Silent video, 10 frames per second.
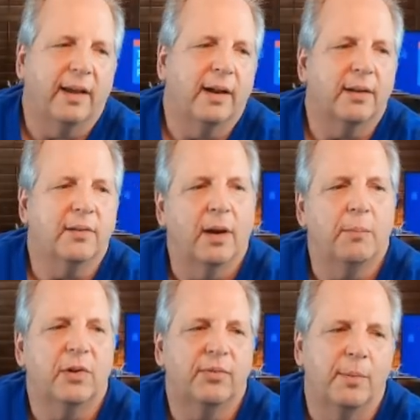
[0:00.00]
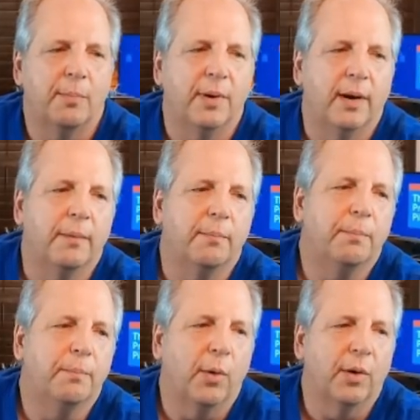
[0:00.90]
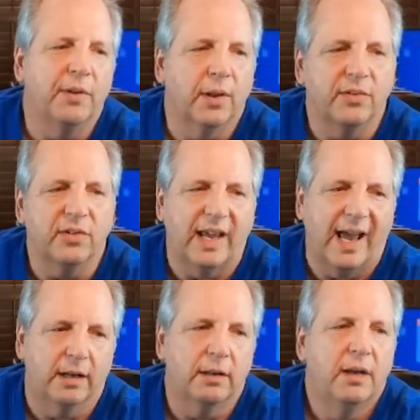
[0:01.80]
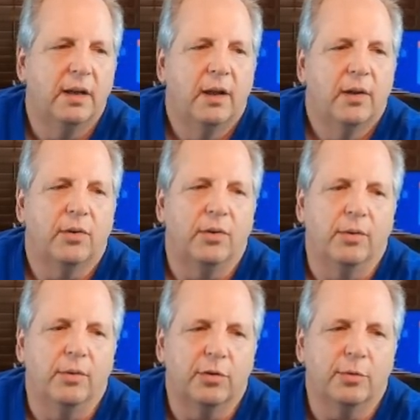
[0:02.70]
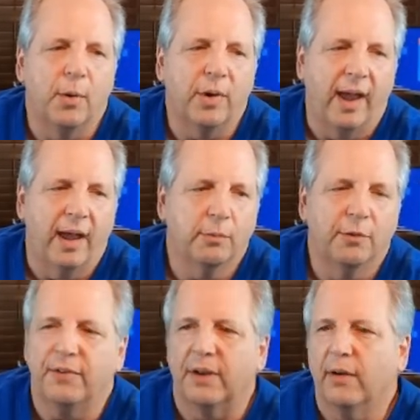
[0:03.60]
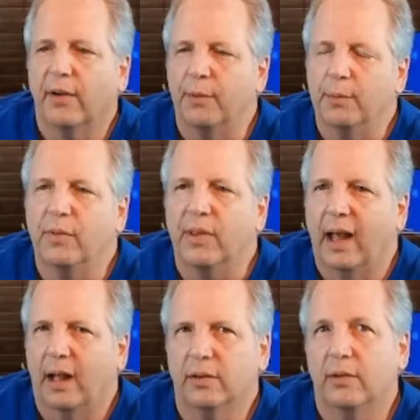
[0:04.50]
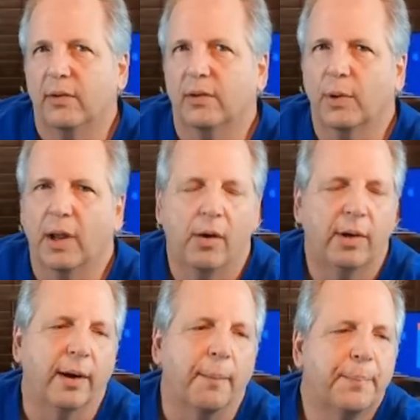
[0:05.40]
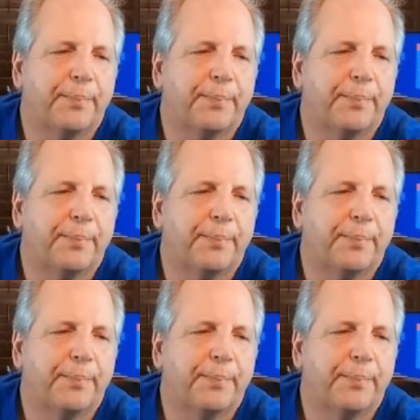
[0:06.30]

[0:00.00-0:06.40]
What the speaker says: ahead of time, it's from Boeing Field in Seattle to Spokane. We'll figure out the route and the altitude as we go here.